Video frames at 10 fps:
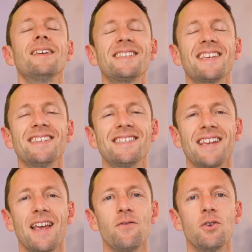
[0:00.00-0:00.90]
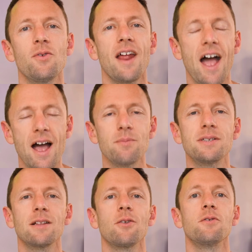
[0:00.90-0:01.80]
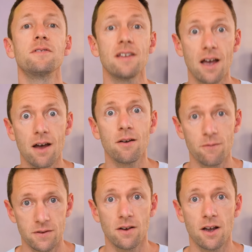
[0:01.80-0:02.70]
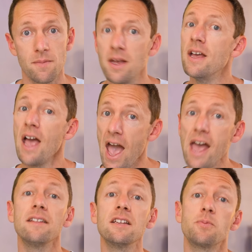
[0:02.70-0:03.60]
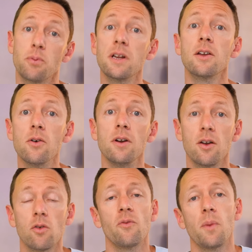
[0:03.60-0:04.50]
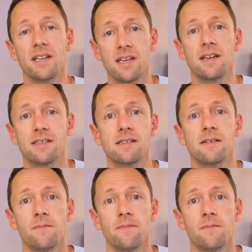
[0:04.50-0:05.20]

this can save you an absolute ton of time, and it's pretty good in all of my tests.